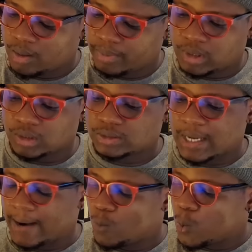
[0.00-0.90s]
because
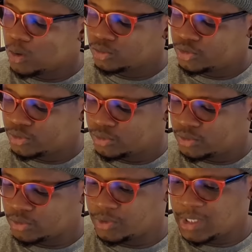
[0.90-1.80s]
I want you
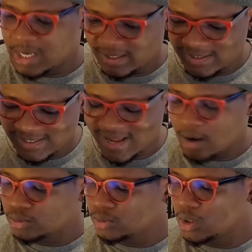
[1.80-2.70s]
to hear the
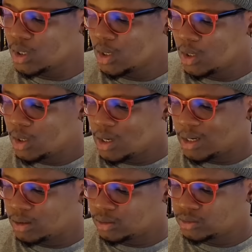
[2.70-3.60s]
sound
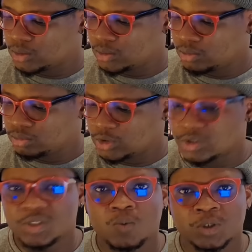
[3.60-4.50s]
and also
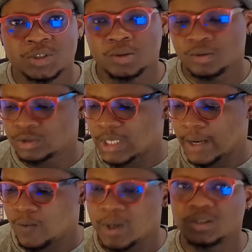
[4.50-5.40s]
just see what it looks
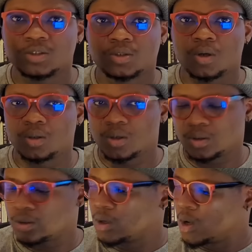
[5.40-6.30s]
like when it's turned
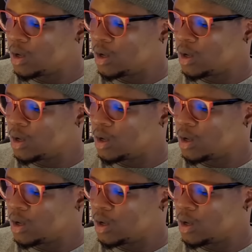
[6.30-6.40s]
on.